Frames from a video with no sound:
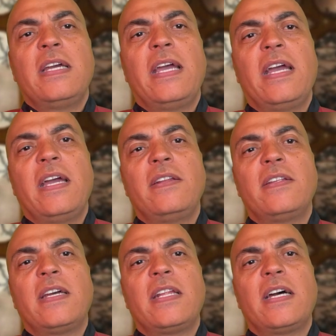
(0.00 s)
And
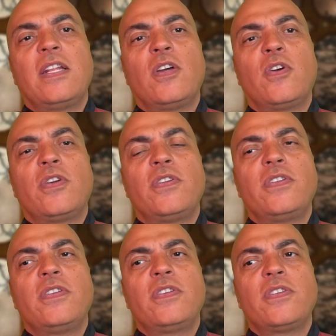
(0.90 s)
then I
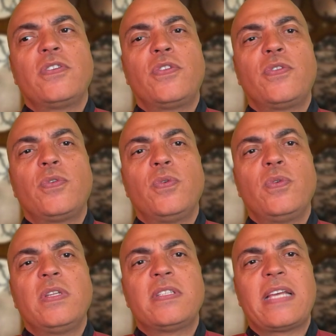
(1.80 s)
learned
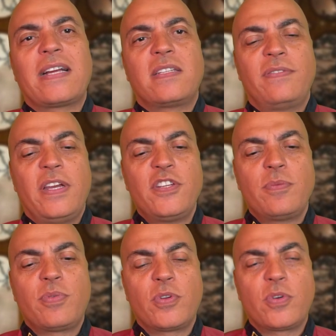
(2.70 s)
through this
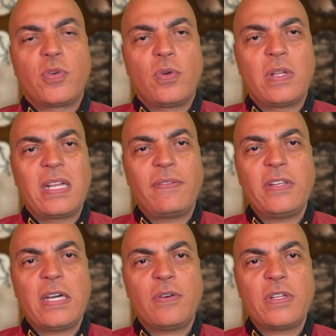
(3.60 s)
activation protocol that every
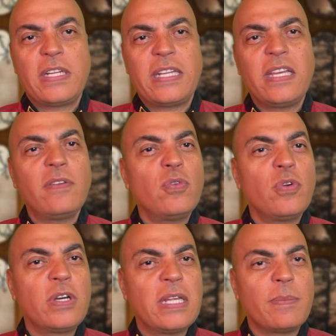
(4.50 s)
now and then they give you a
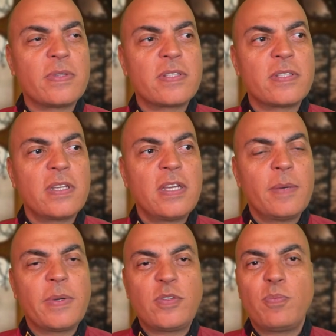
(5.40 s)
glimpse,
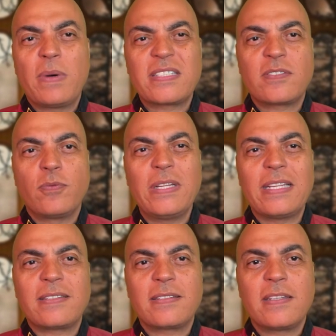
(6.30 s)
but you must will
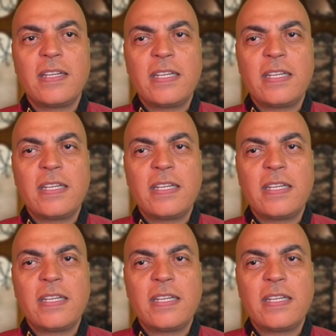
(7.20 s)
it.